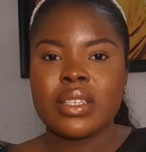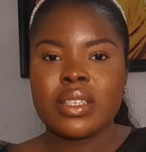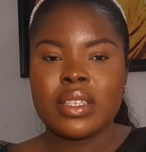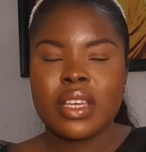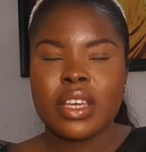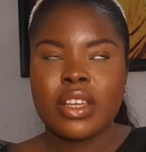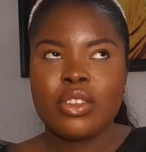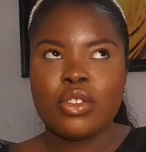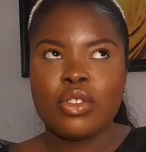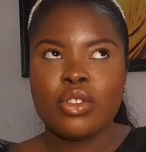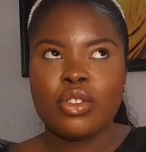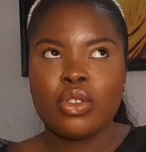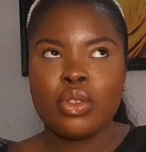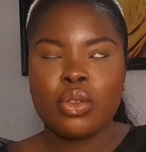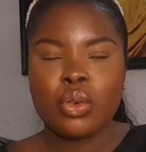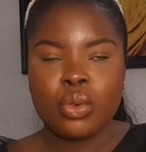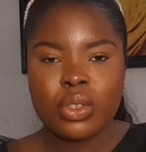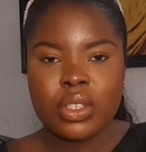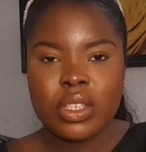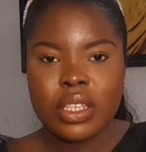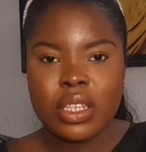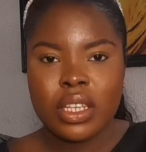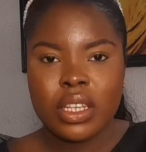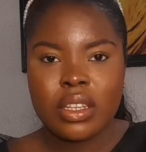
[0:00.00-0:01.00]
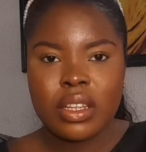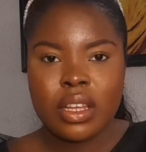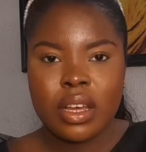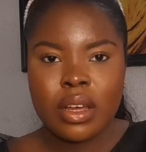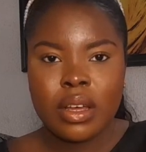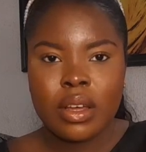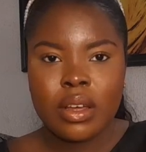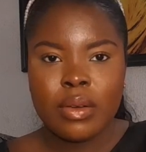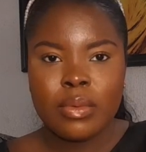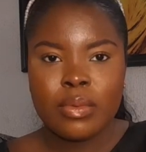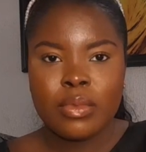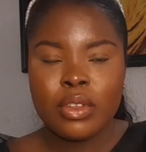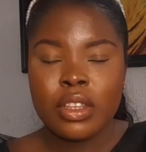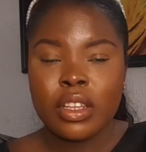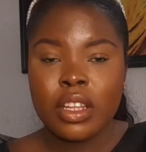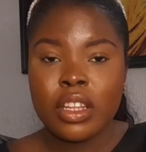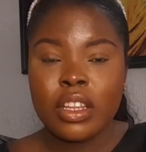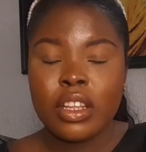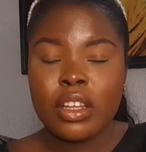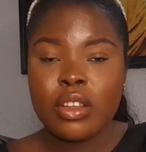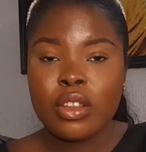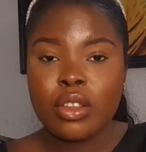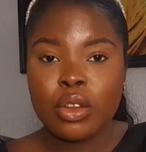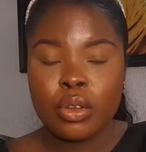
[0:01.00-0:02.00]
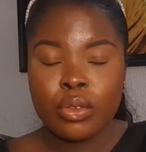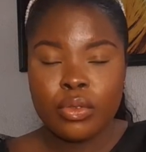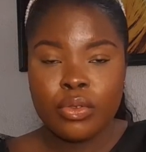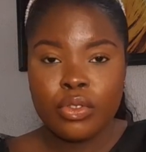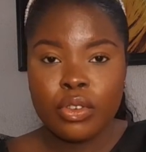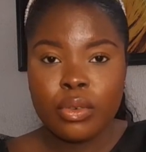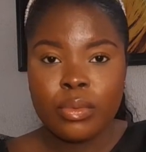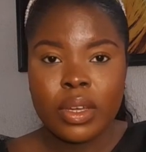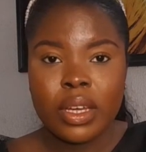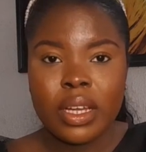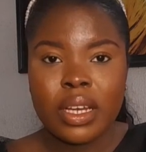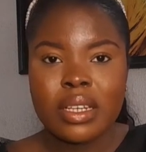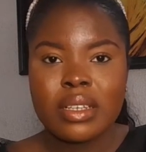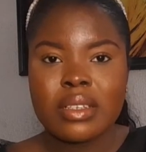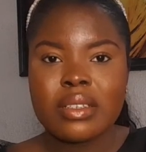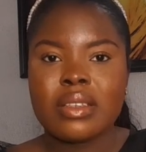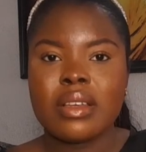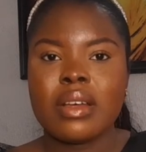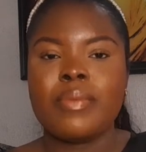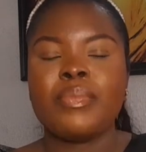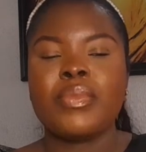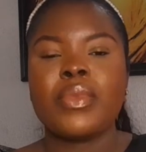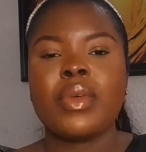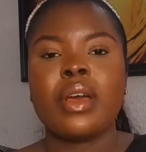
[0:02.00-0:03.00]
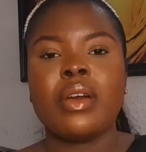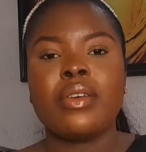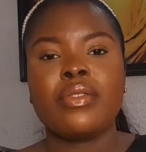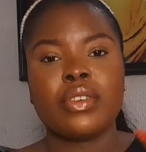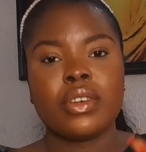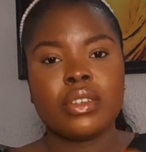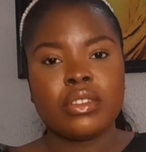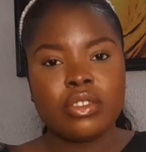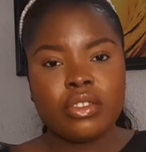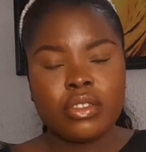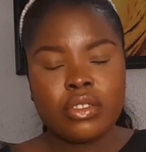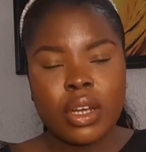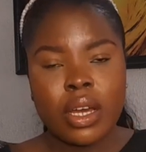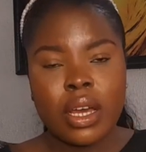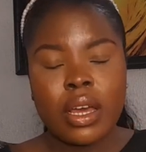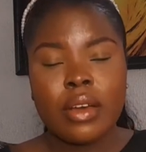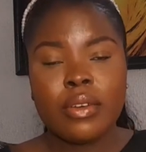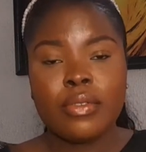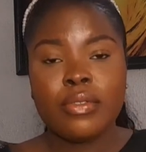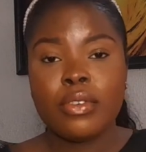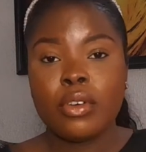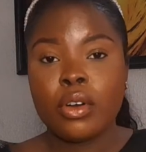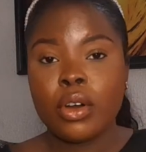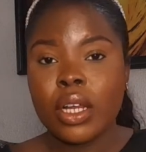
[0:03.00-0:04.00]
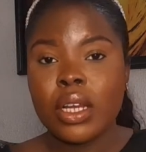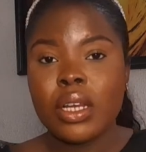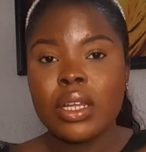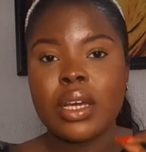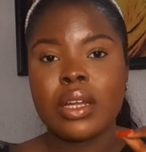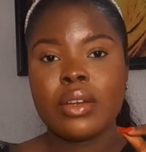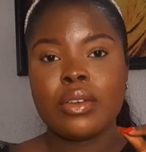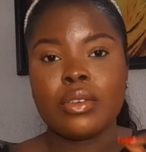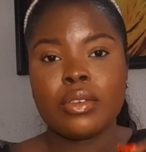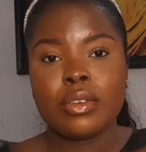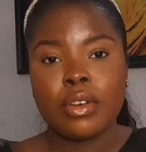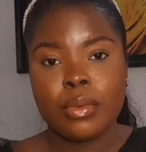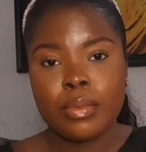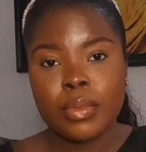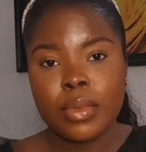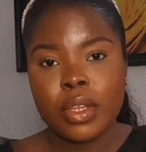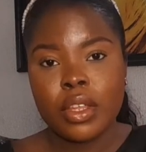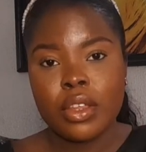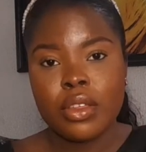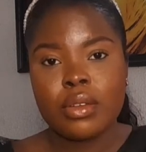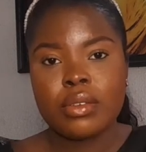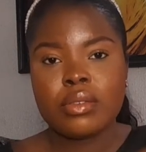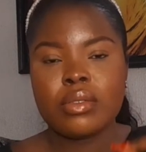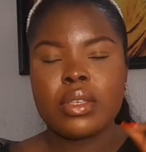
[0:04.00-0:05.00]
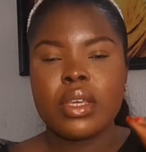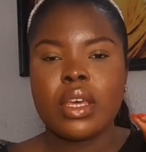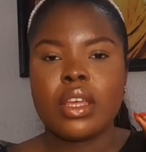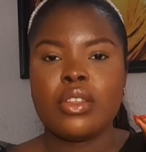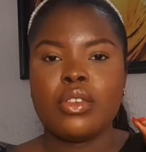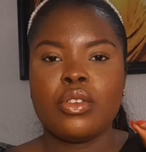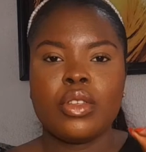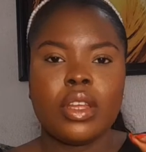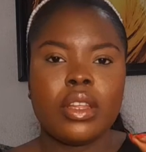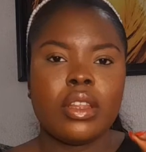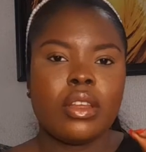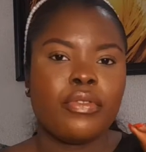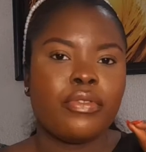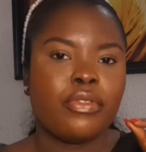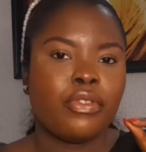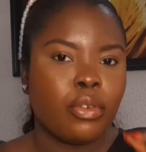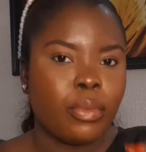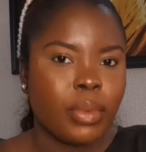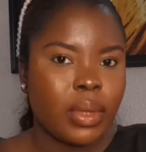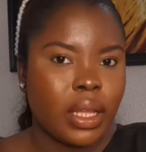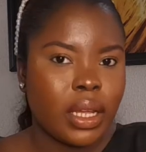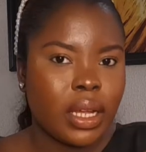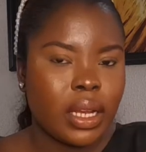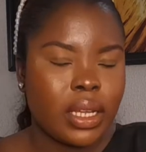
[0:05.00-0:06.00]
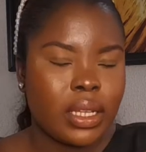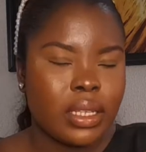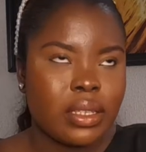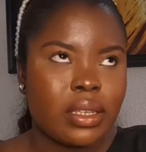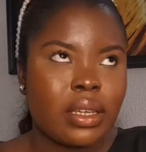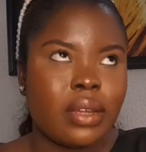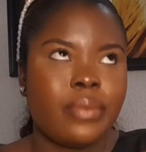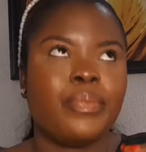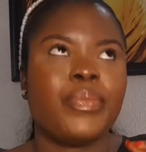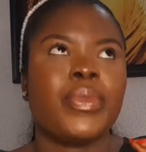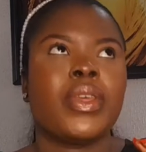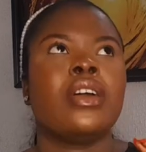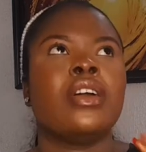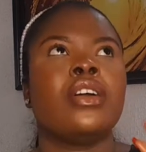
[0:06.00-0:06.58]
skin you don't need uh, you need a non-foaming cleanser. For dry uh, for oily and combination skin, you need foaming cleanser.